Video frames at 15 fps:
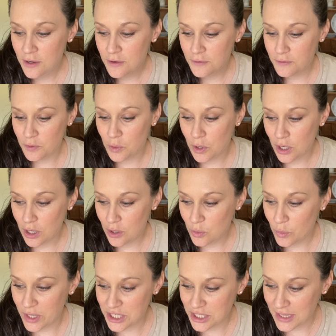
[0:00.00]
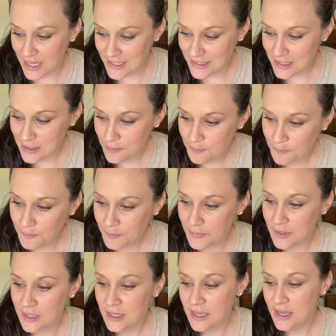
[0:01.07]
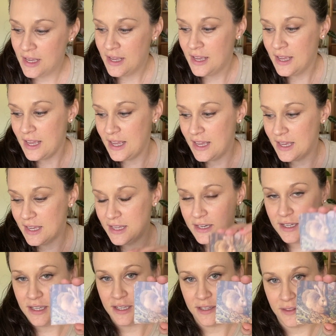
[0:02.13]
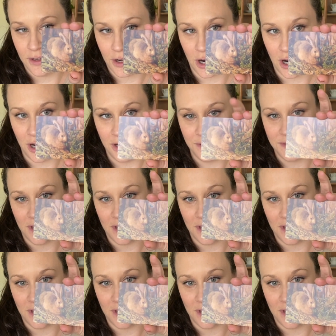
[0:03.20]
for which lesson. And the cards